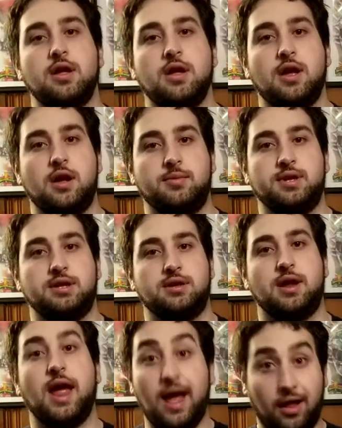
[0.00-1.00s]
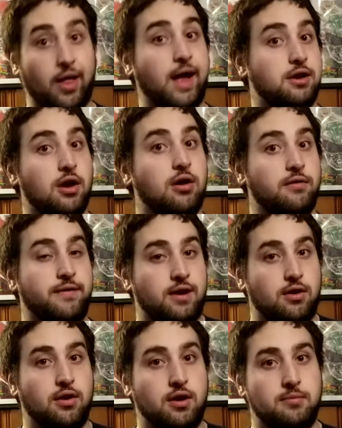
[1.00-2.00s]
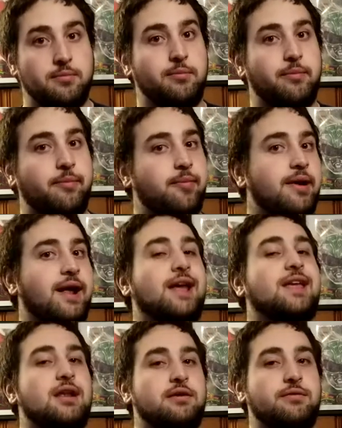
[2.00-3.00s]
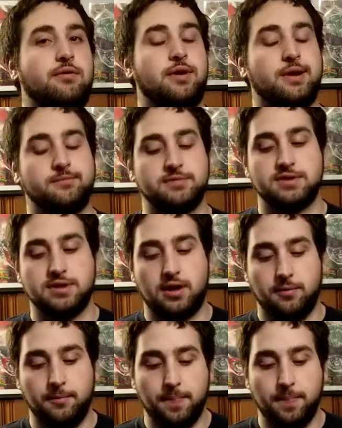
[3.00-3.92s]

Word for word: I mean, hell, I'd go if I could, but I can't afford it. So,